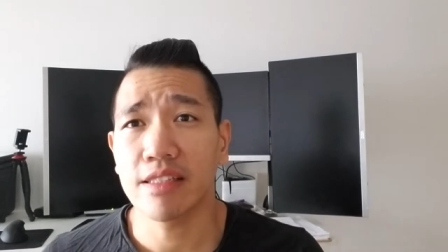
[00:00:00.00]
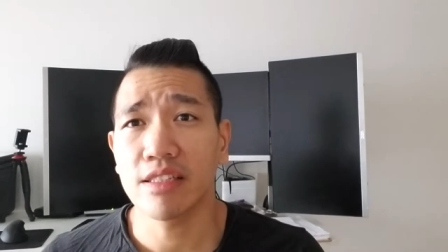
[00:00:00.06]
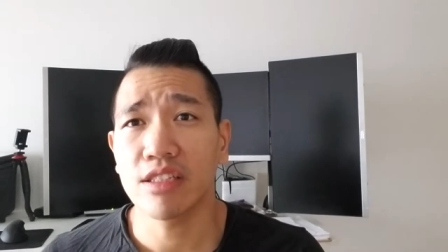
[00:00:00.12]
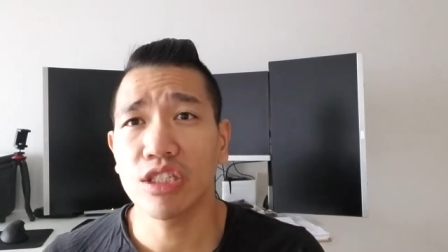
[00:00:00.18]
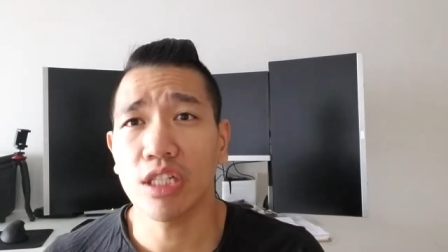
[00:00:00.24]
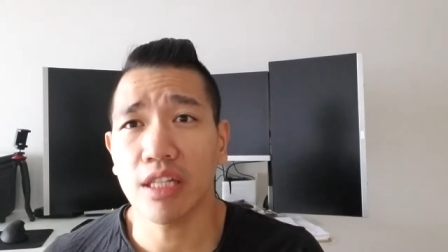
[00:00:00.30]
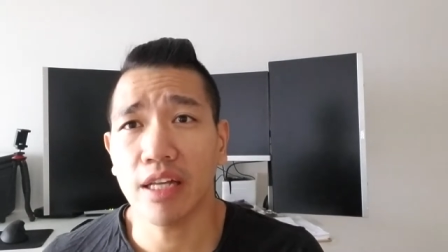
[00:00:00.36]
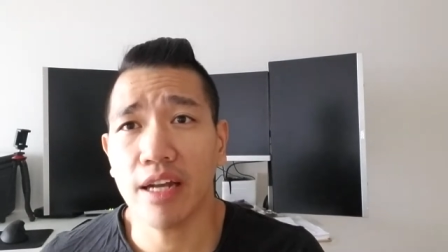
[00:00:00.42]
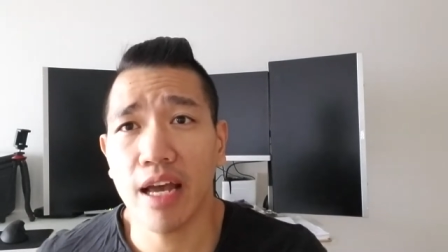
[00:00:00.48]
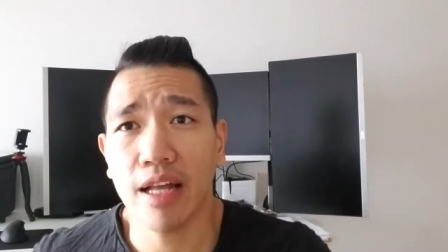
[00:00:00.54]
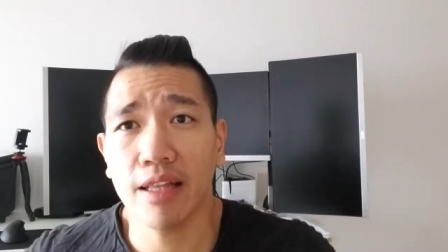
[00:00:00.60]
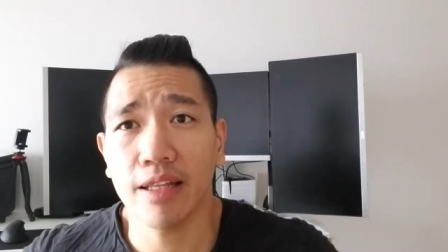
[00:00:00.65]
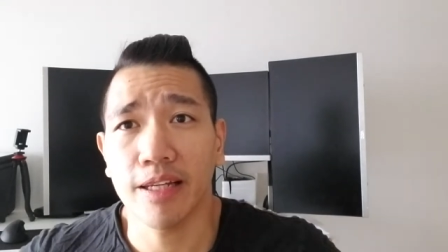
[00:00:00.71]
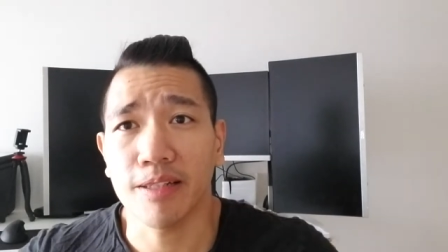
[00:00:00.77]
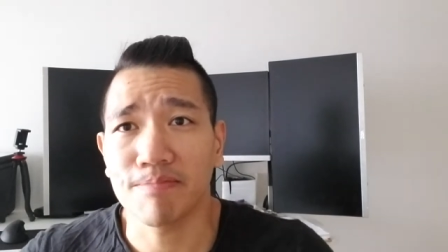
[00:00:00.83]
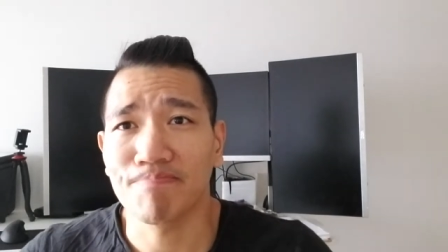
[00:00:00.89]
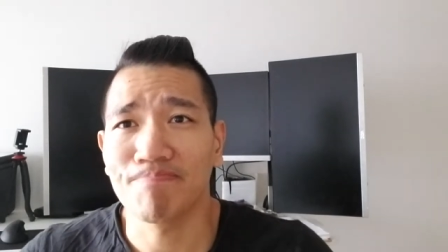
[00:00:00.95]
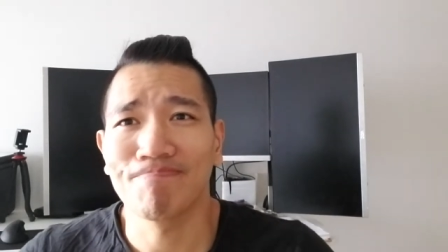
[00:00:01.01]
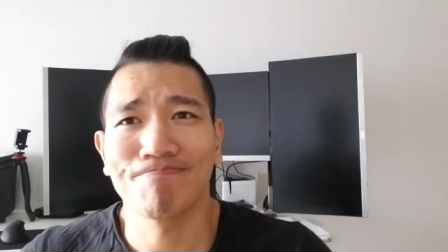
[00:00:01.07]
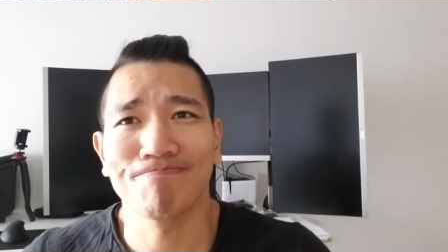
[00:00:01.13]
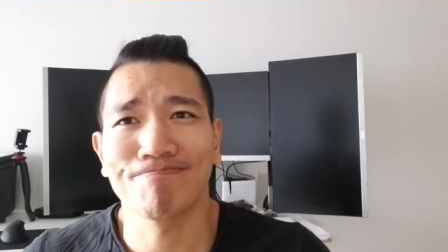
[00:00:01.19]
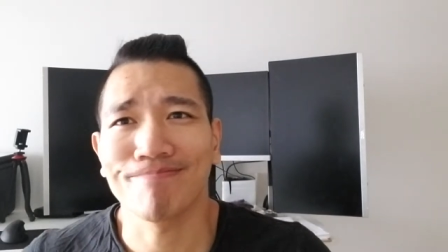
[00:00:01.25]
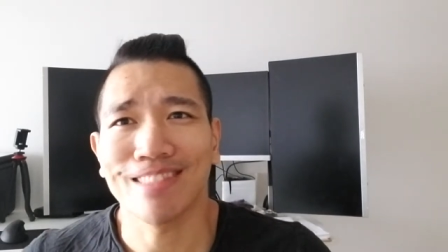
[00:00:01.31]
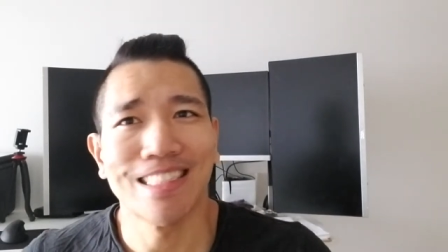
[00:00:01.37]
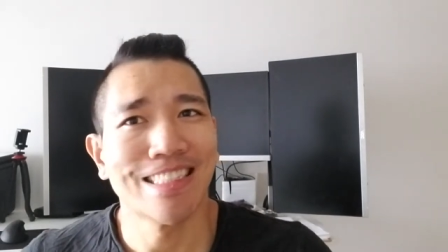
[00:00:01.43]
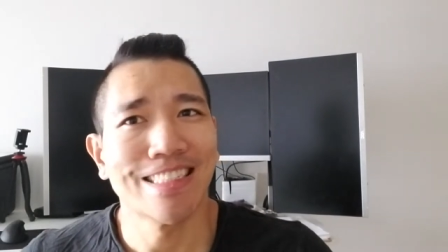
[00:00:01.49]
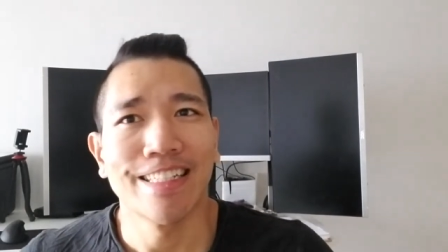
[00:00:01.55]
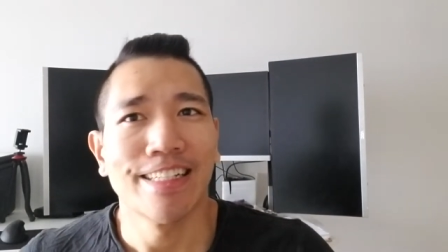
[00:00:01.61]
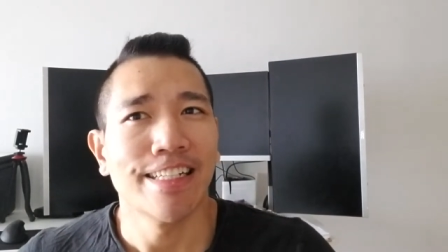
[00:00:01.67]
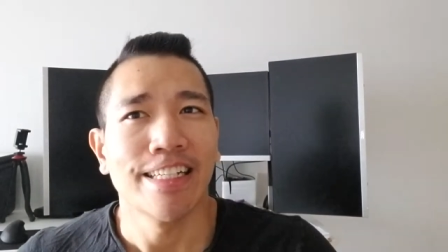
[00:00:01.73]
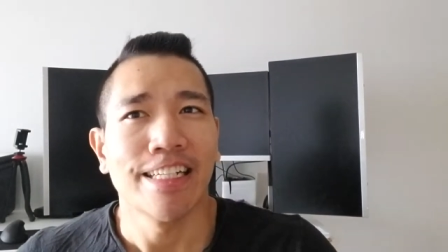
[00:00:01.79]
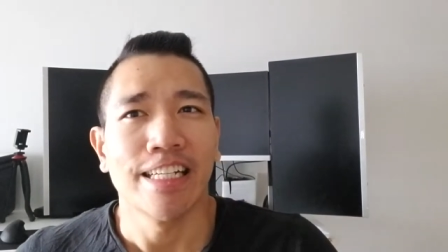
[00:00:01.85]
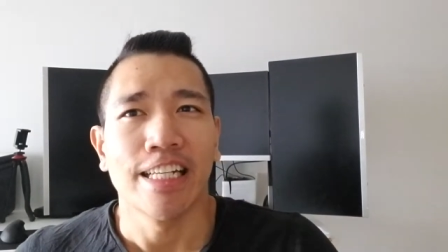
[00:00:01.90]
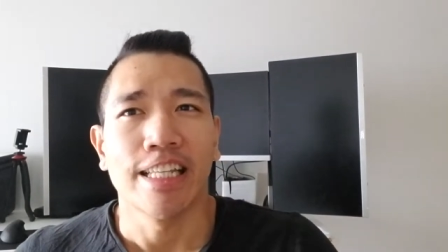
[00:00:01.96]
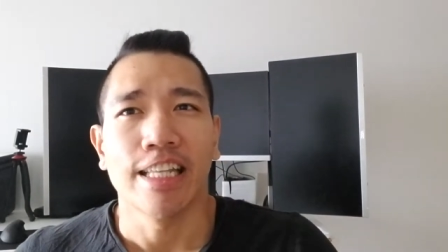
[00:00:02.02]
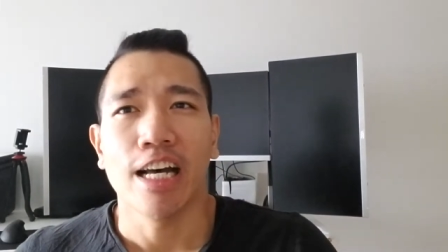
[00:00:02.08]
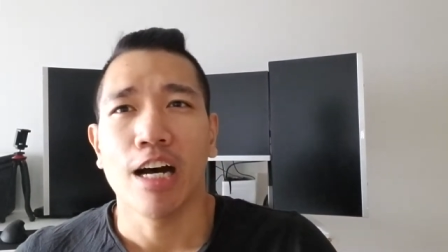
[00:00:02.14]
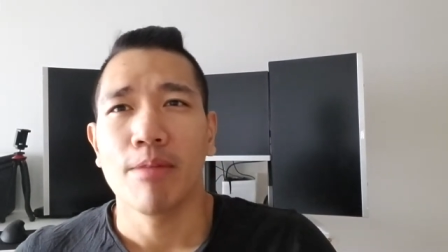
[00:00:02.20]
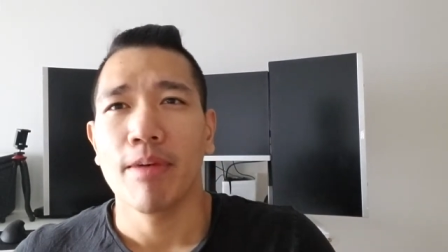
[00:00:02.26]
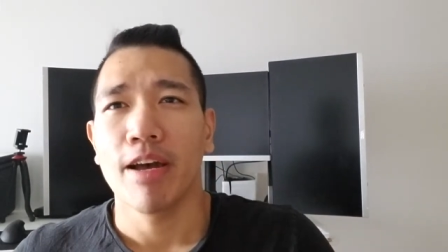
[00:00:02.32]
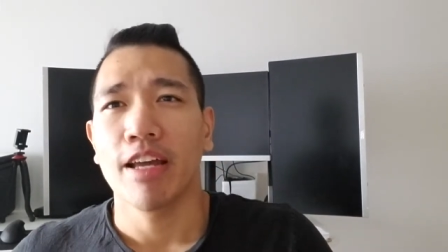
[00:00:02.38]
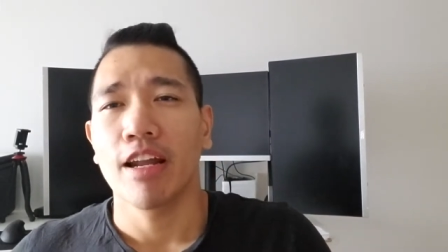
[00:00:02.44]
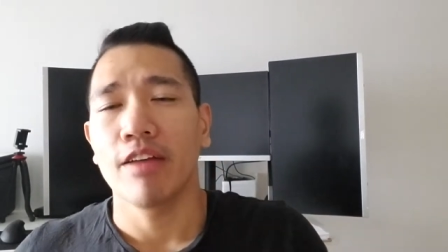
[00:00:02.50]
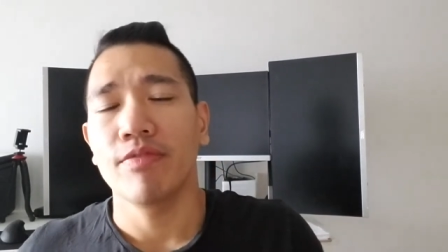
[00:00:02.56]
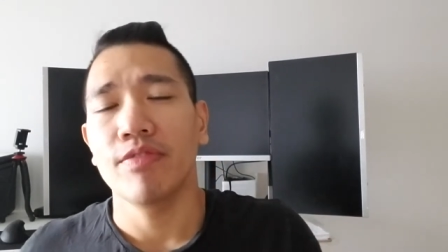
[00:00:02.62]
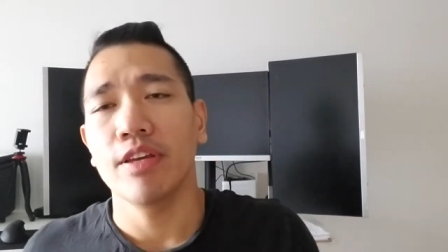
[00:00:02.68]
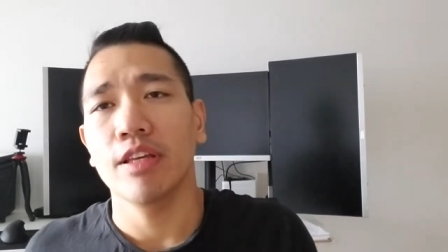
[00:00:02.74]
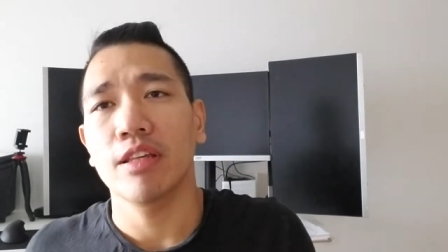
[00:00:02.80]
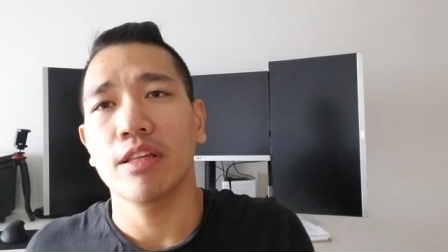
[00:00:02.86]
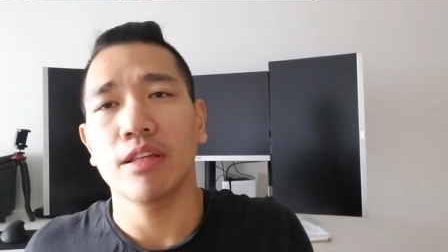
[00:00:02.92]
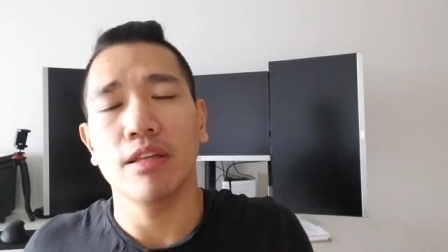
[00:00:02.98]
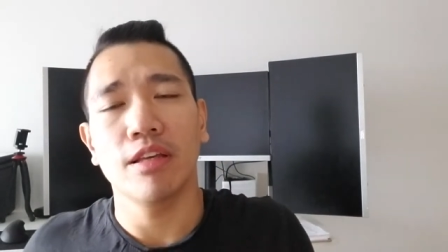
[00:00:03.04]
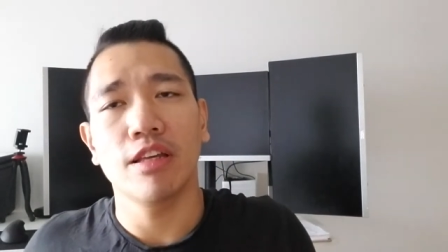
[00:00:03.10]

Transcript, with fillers: and shit like that, like, nah, man, I think